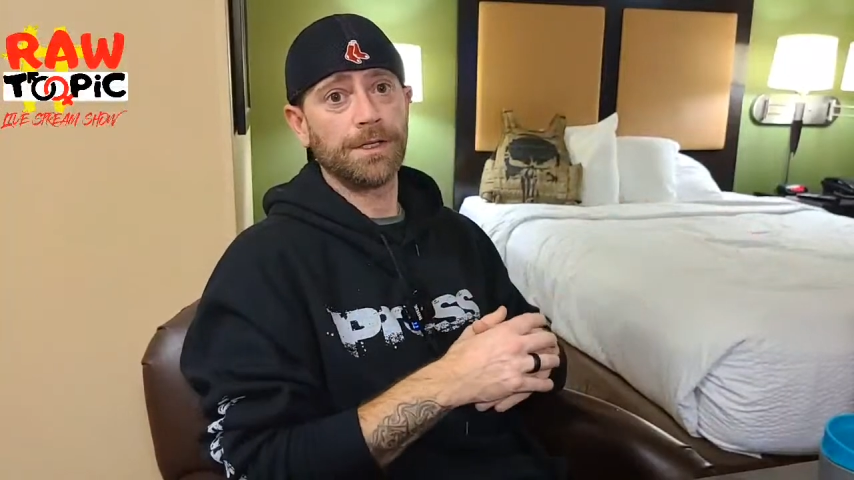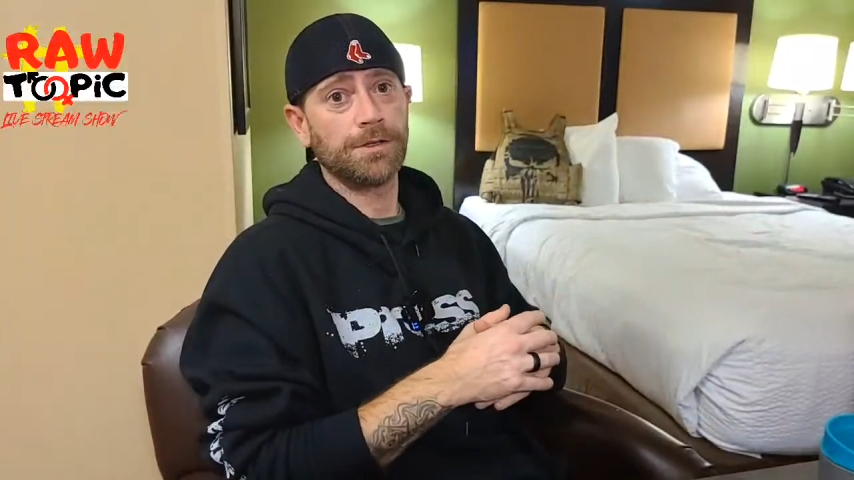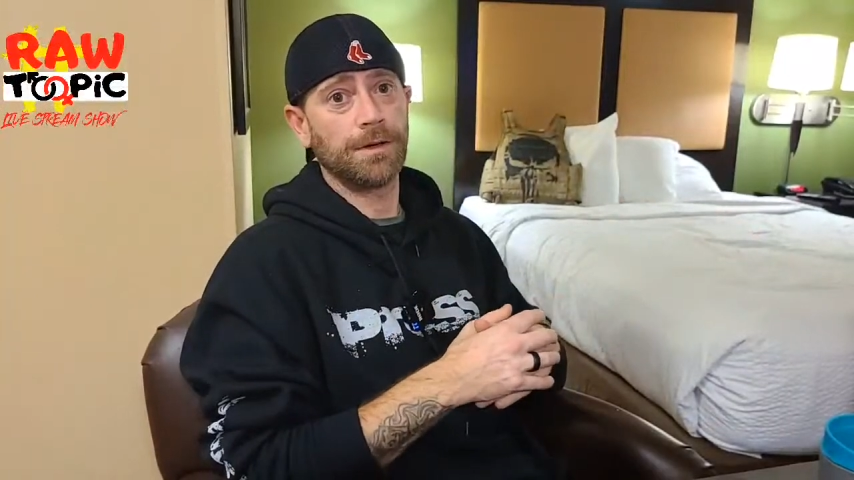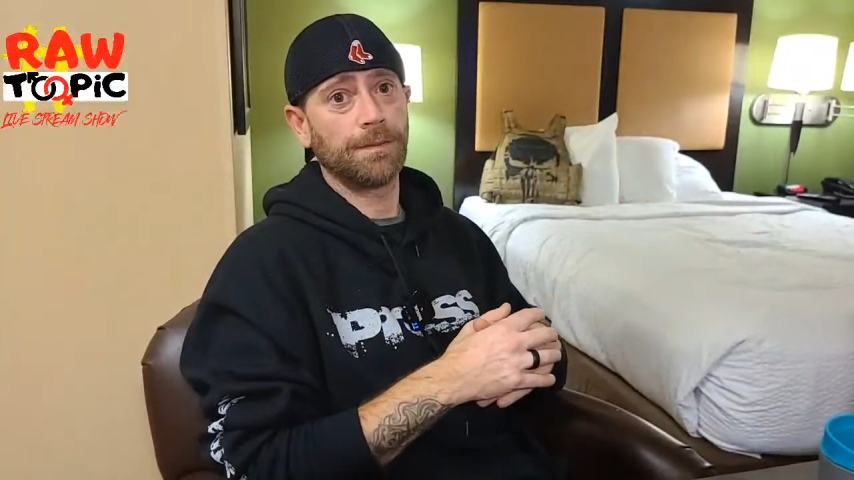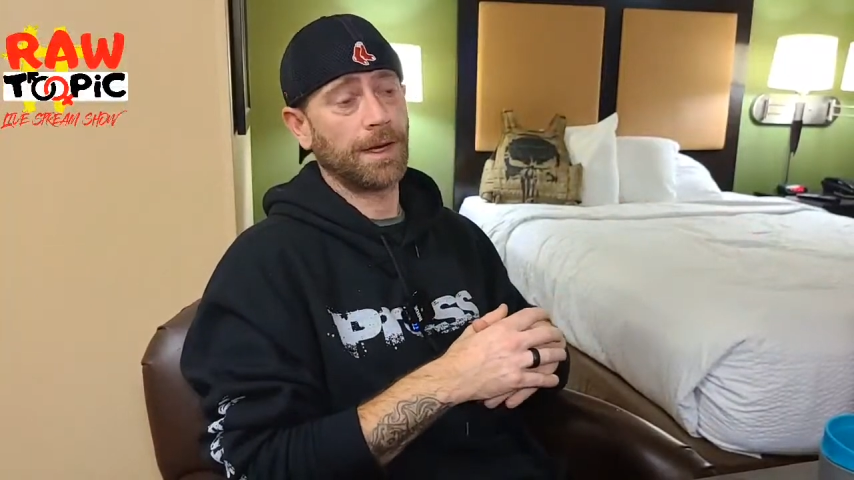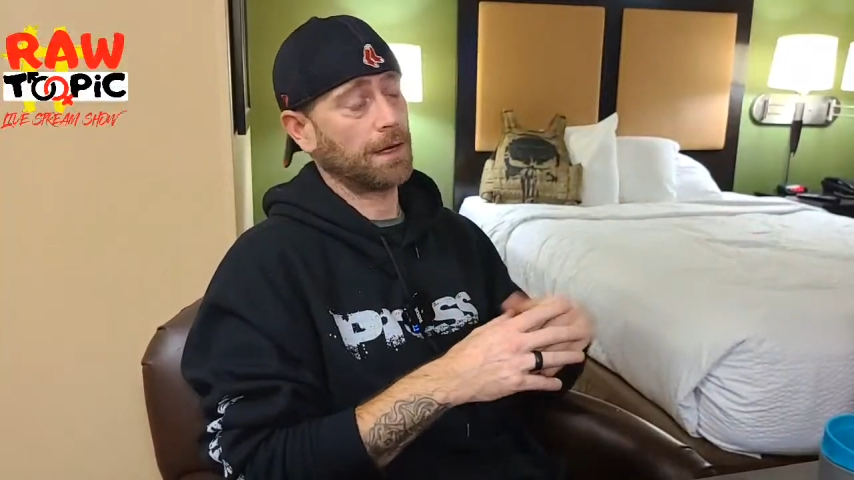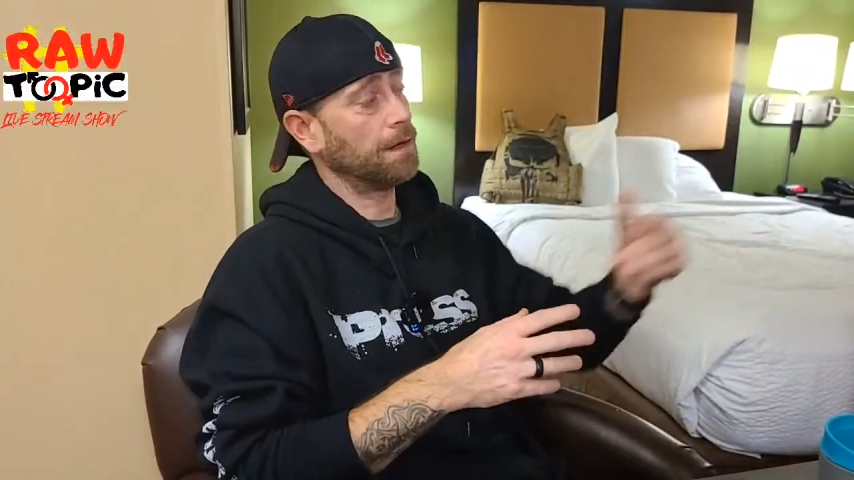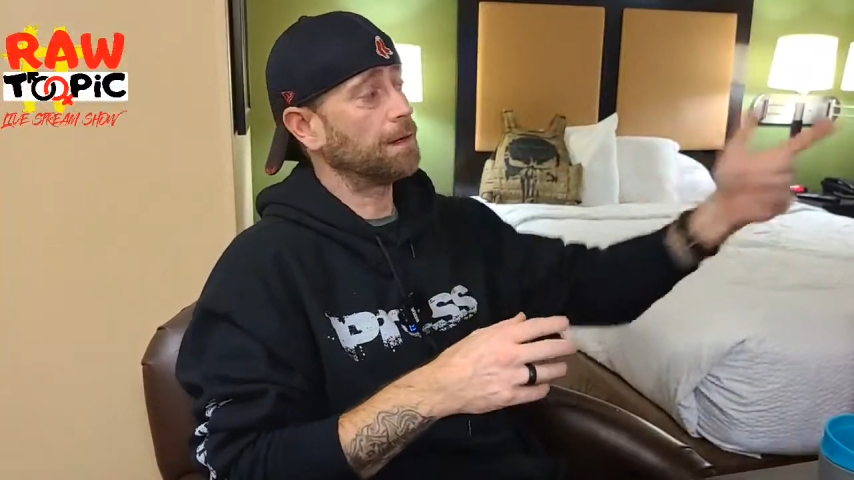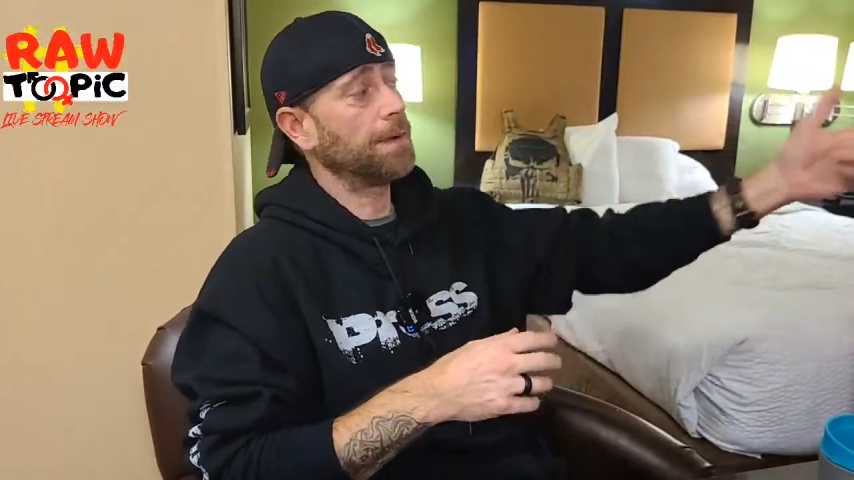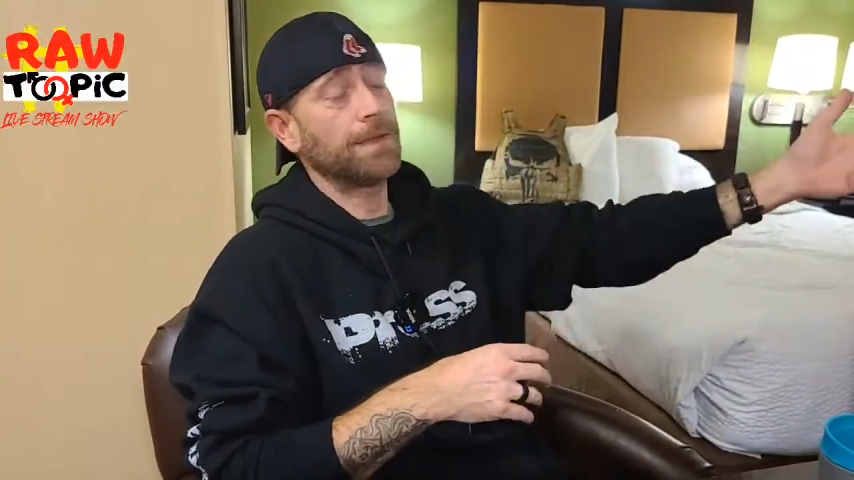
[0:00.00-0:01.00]
While the
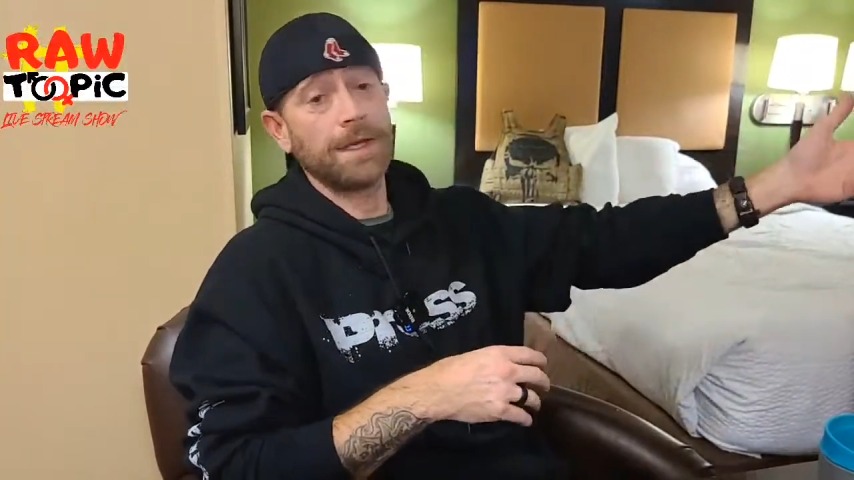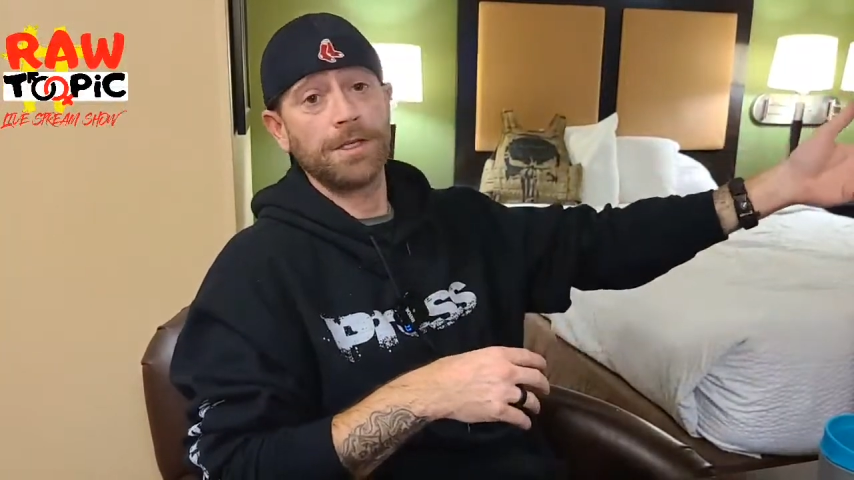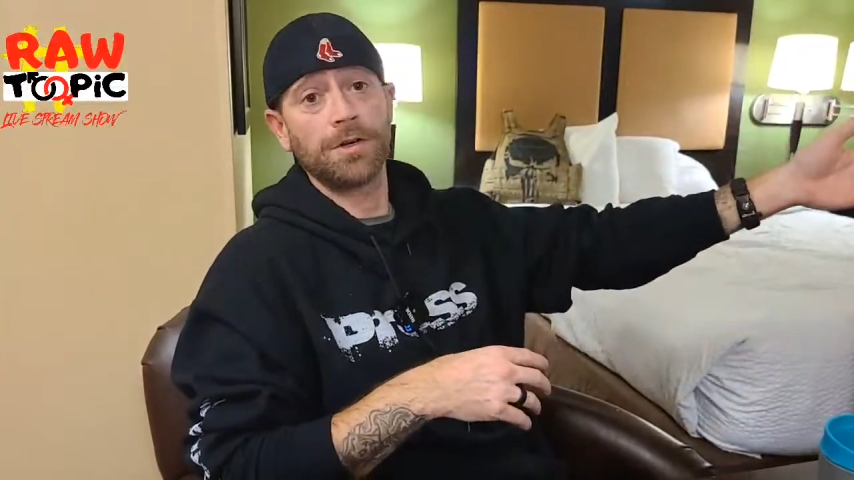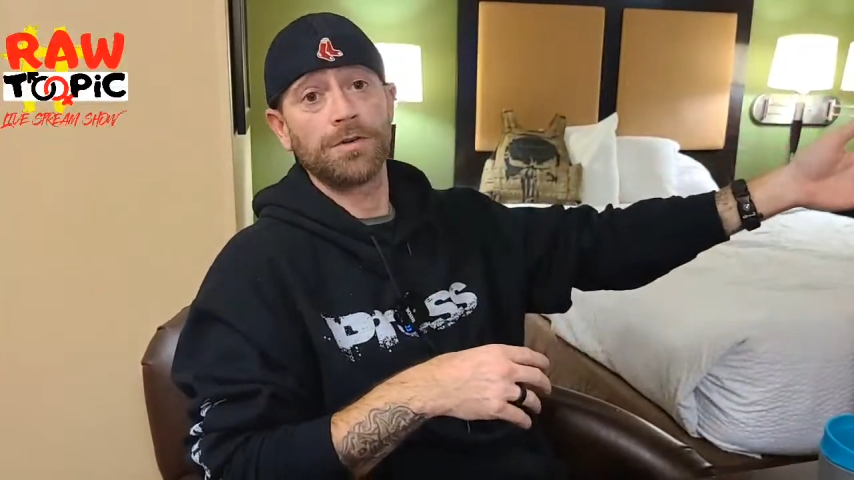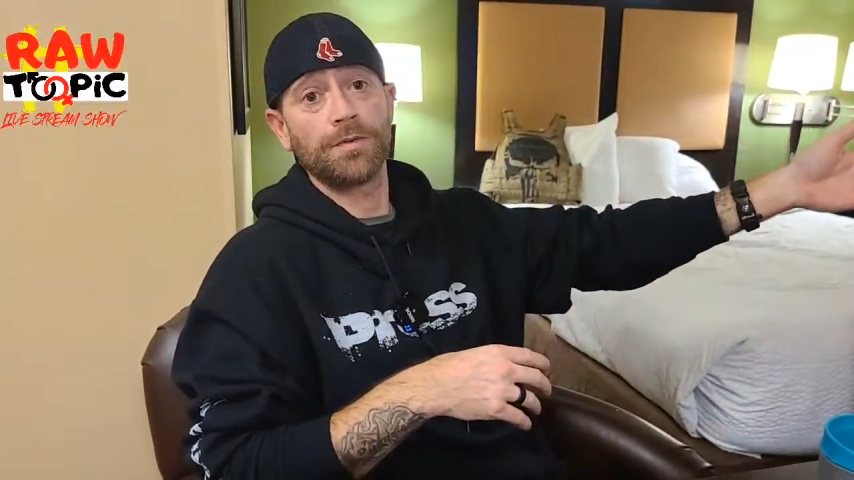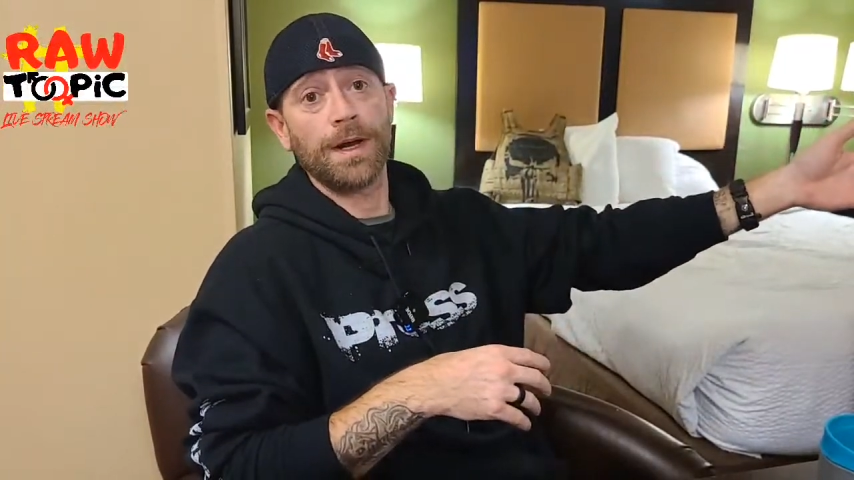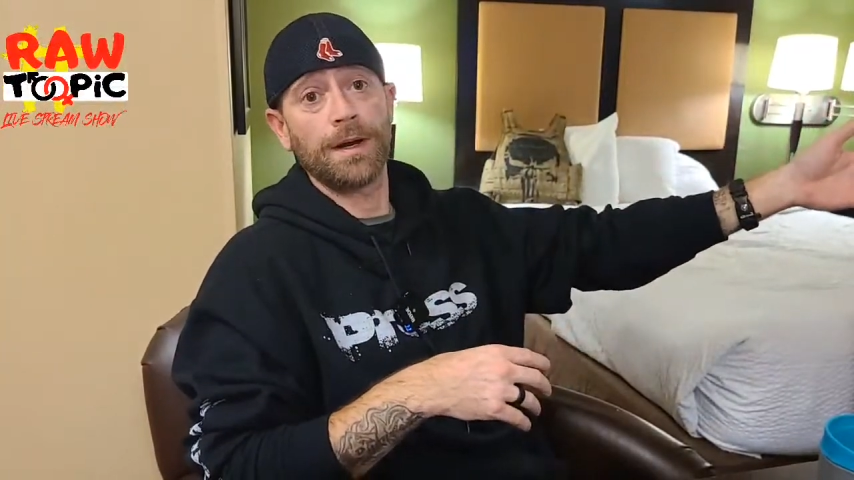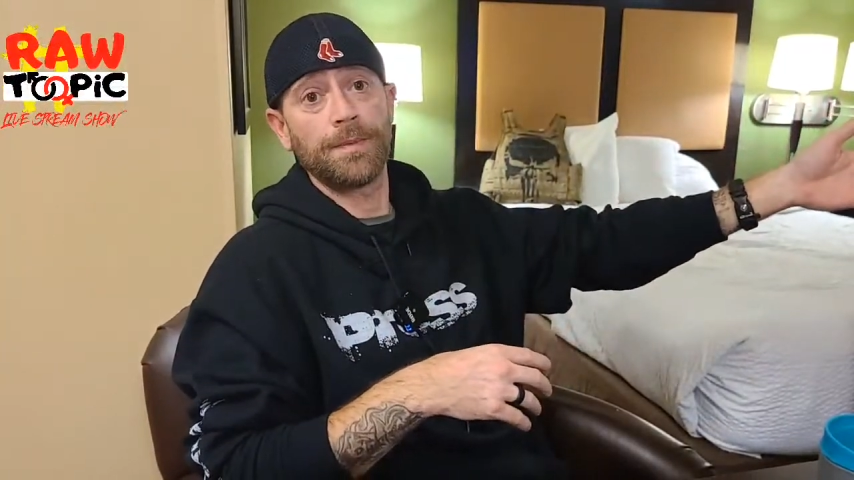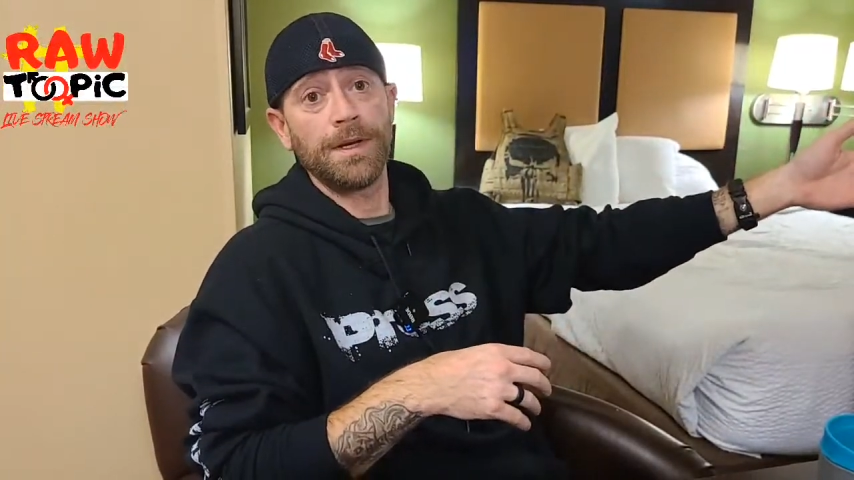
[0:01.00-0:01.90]
camera is